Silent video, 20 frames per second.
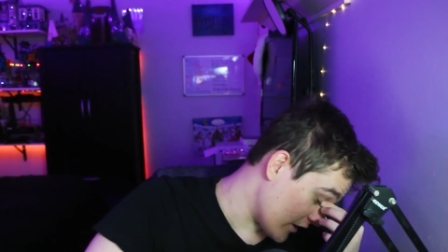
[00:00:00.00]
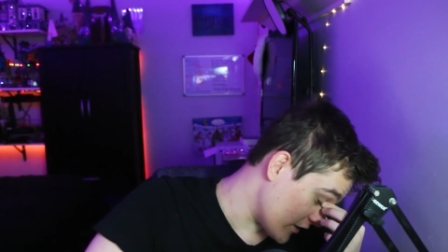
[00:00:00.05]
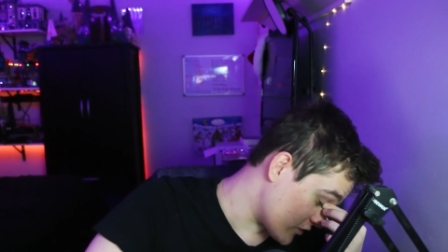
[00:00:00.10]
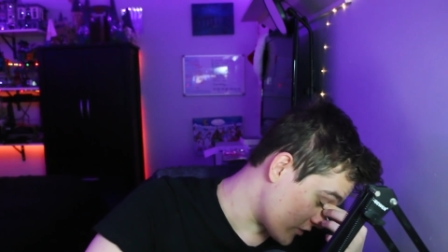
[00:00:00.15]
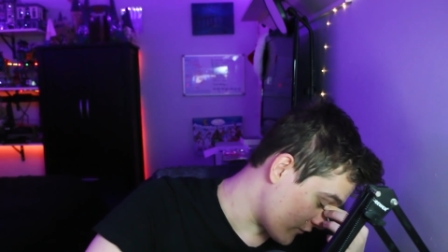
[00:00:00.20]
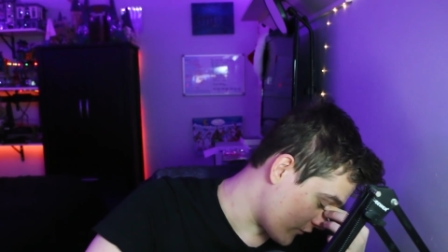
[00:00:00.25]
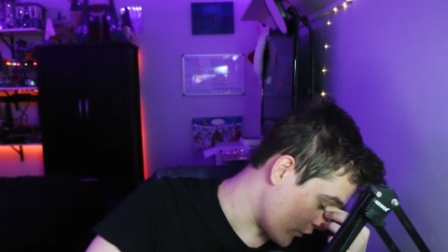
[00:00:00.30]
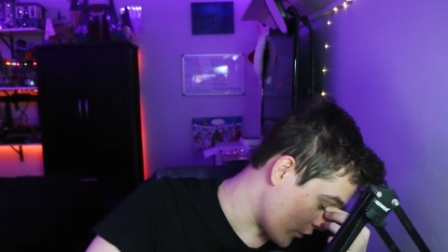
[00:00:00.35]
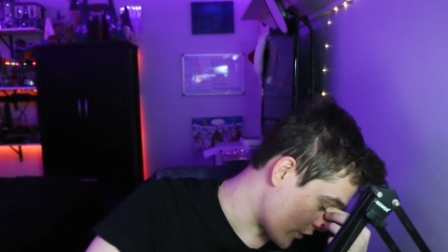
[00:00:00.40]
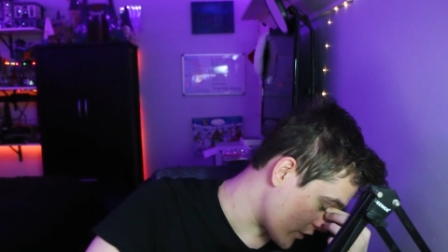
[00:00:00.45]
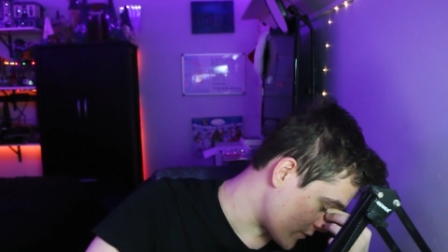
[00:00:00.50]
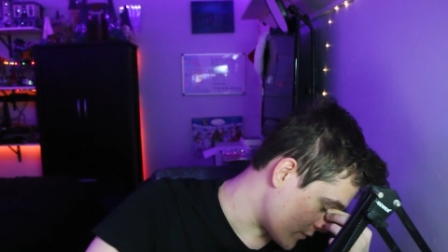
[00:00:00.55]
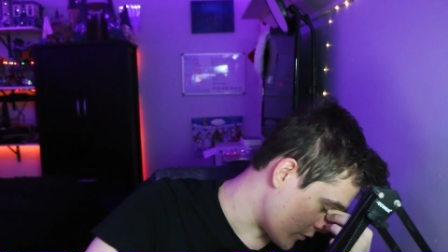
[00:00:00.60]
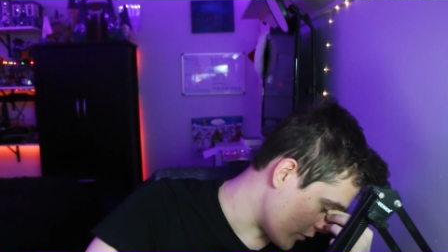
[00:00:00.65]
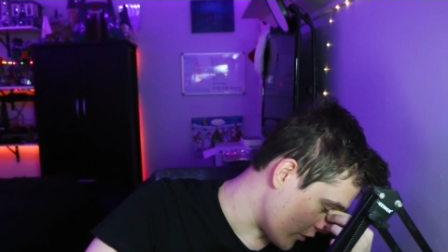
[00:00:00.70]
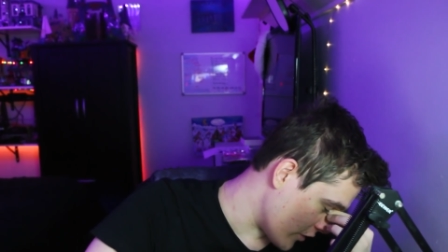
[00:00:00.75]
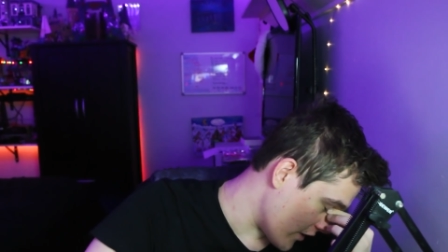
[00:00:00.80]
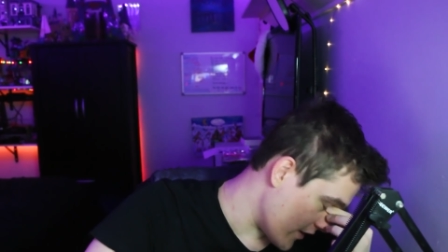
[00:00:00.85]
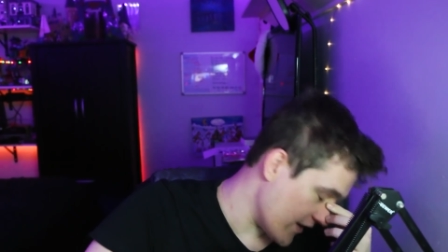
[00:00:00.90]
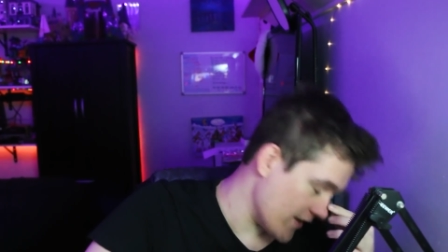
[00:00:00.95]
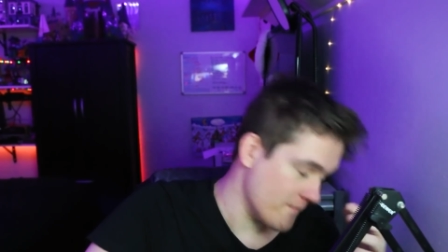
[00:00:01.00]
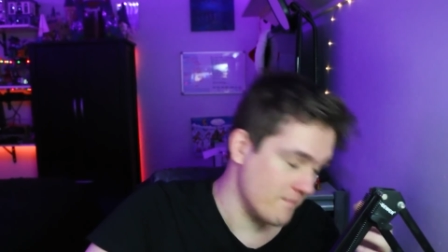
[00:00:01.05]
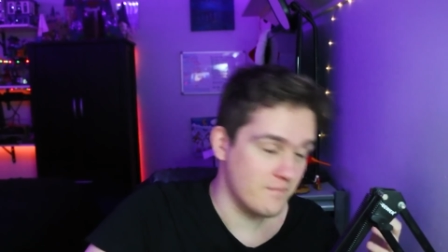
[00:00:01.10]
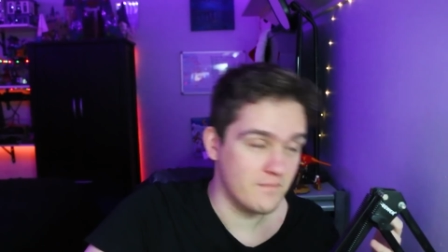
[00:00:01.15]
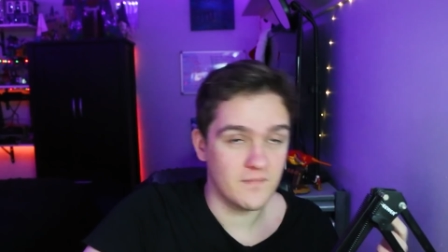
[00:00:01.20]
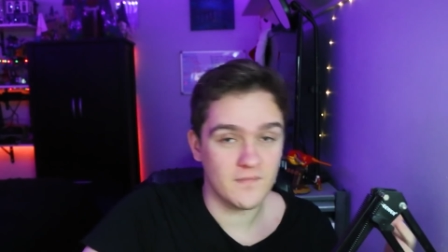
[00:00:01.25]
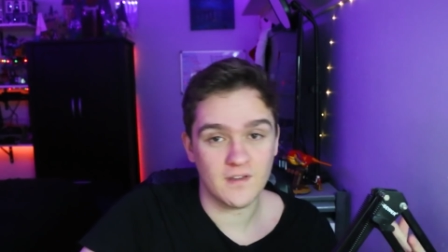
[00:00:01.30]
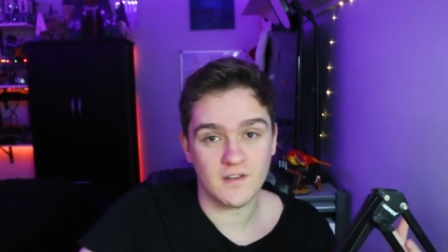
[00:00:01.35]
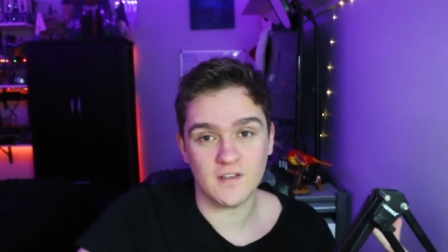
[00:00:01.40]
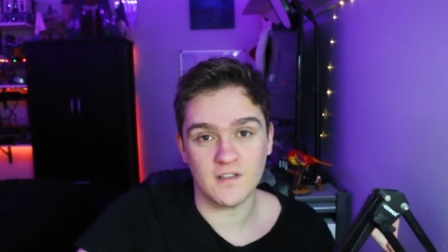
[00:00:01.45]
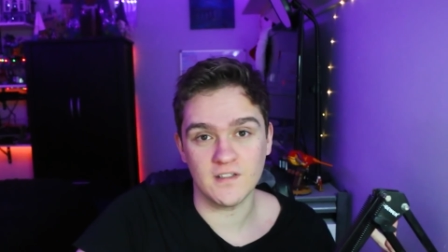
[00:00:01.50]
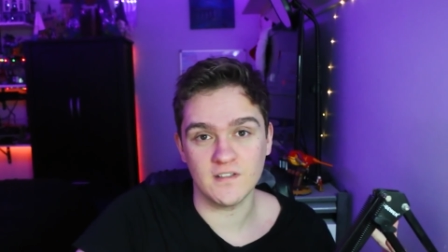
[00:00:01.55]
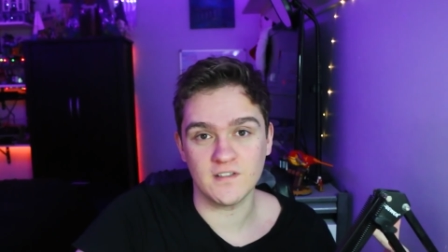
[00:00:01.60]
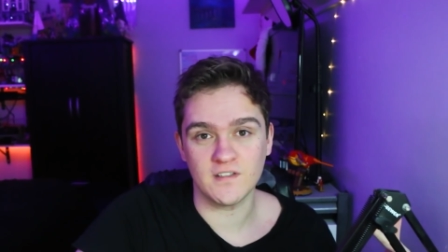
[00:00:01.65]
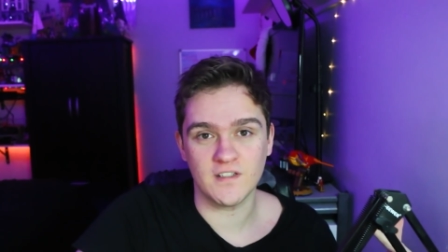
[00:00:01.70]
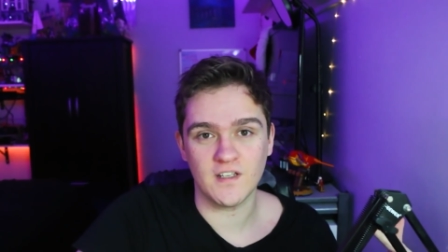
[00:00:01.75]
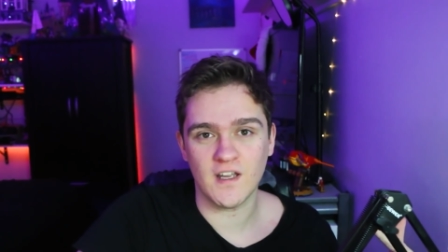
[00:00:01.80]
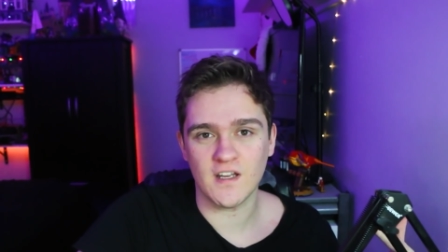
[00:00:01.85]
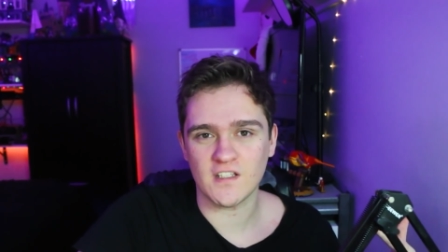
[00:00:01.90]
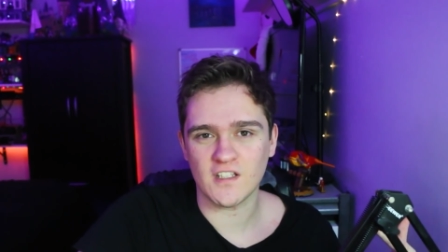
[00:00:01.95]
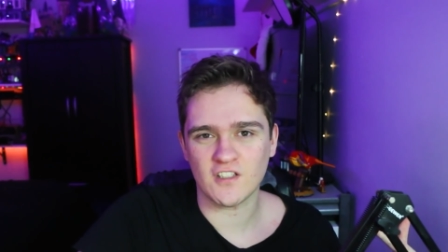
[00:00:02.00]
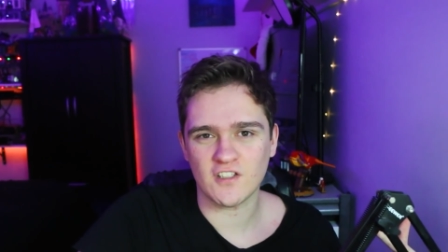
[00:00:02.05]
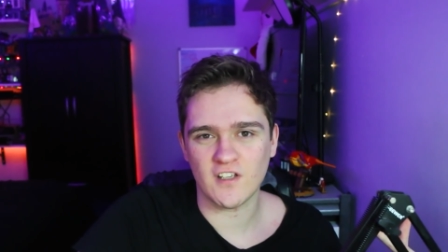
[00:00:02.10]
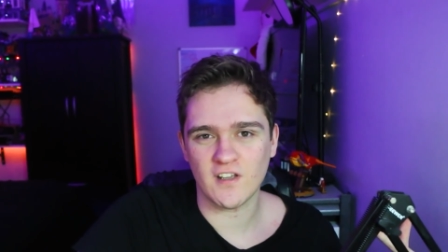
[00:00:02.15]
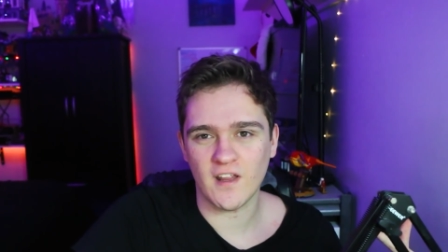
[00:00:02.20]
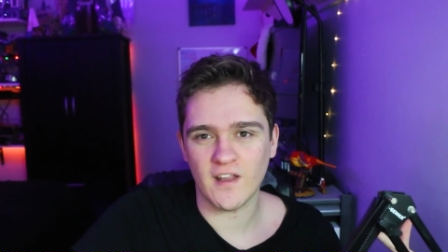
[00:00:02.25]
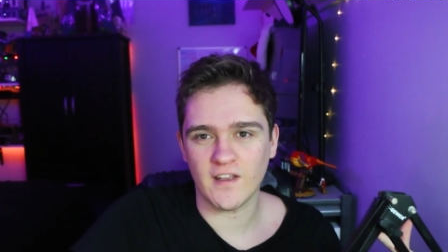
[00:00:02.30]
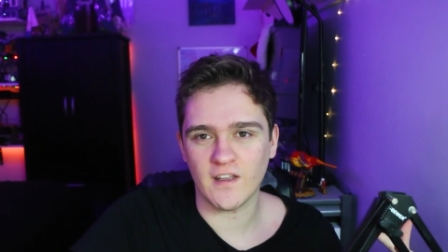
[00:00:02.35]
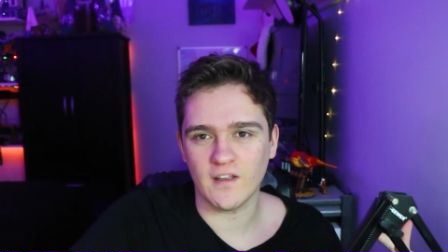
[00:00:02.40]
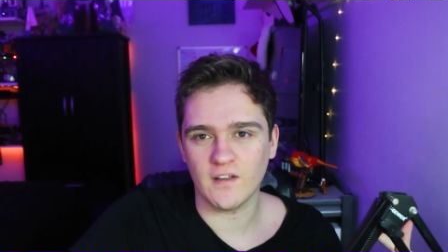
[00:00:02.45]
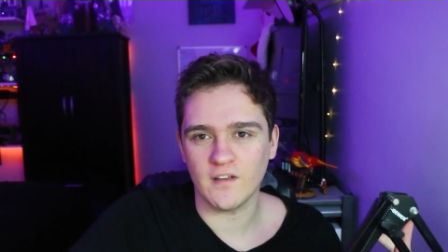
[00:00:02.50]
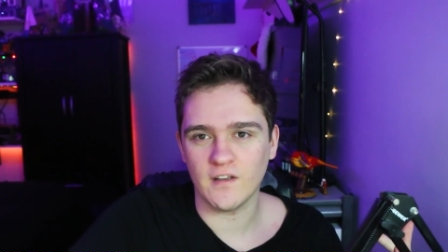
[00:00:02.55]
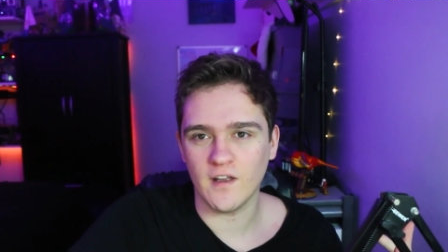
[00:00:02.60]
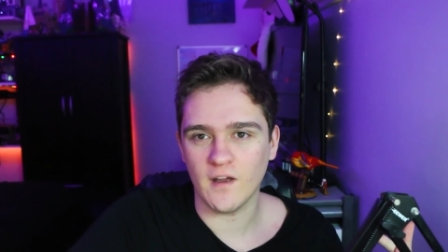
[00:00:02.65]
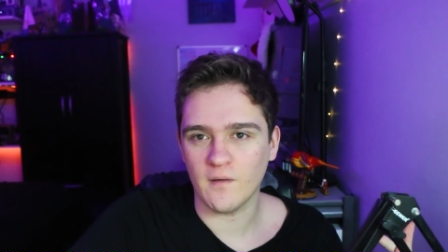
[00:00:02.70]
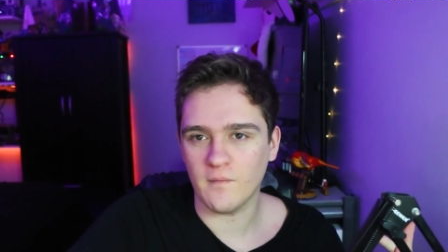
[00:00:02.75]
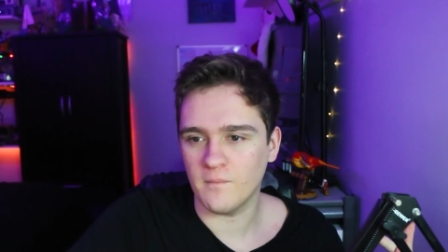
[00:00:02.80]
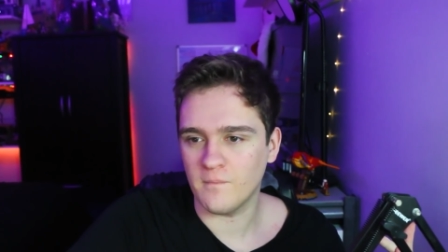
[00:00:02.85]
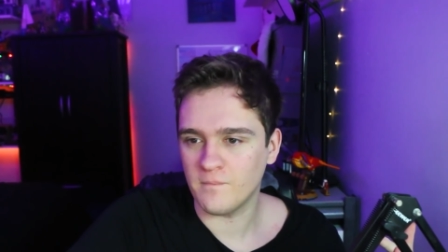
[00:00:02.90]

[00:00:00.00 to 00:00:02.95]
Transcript: I should focus more on it because you guys actually like it. Yeah.